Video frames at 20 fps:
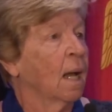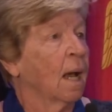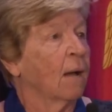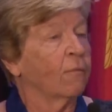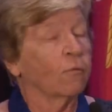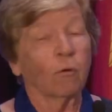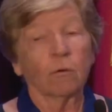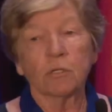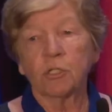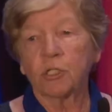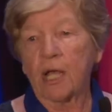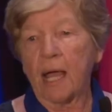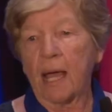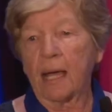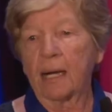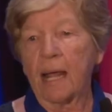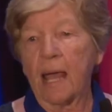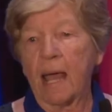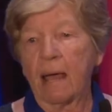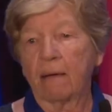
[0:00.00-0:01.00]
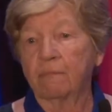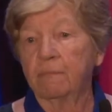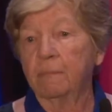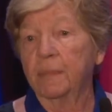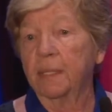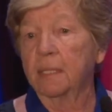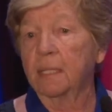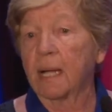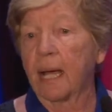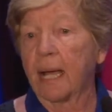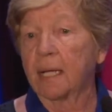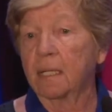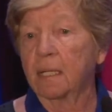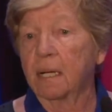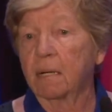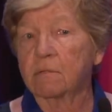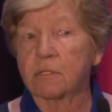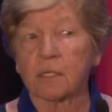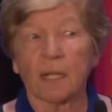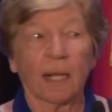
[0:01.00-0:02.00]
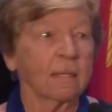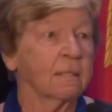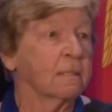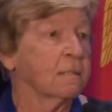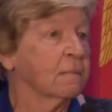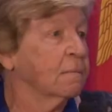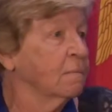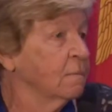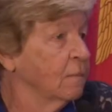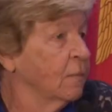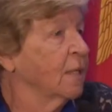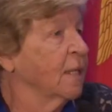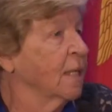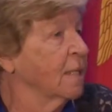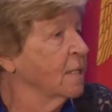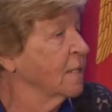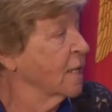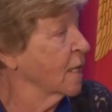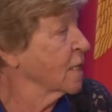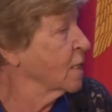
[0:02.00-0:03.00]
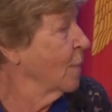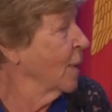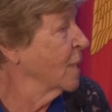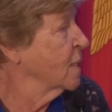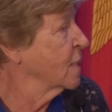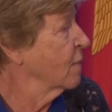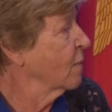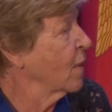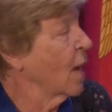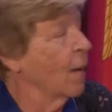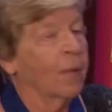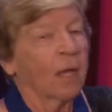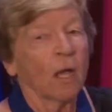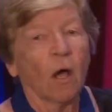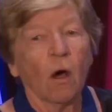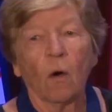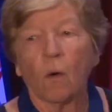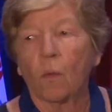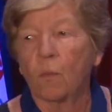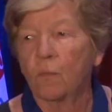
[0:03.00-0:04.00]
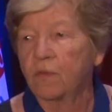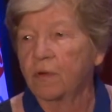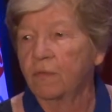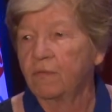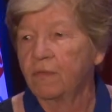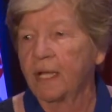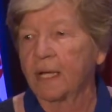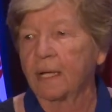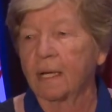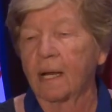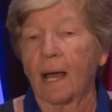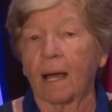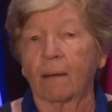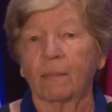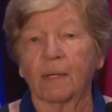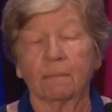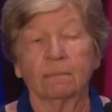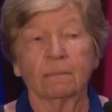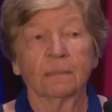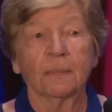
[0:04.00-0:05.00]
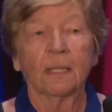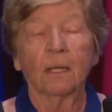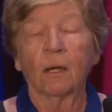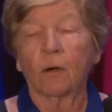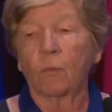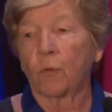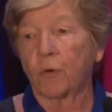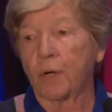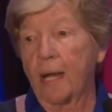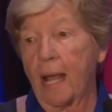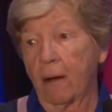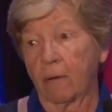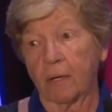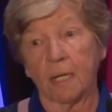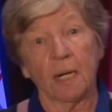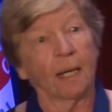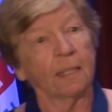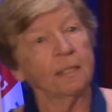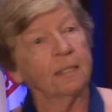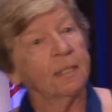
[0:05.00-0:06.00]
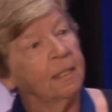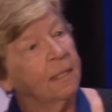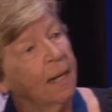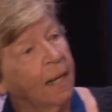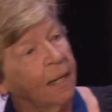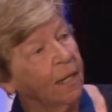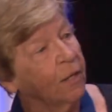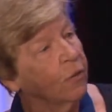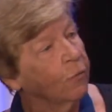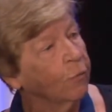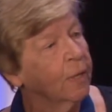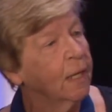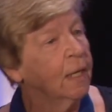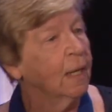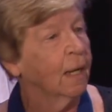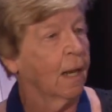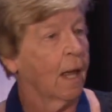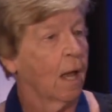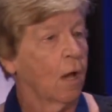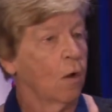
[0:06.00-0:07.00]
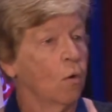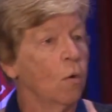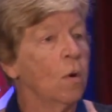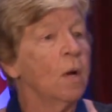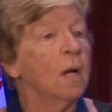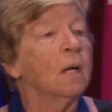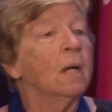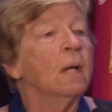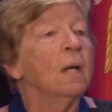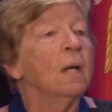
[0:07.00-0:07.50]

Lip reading: Of course, you had to have been diagnosed within 6 months of coming home from Vietnam, and we're now in 1983, hello.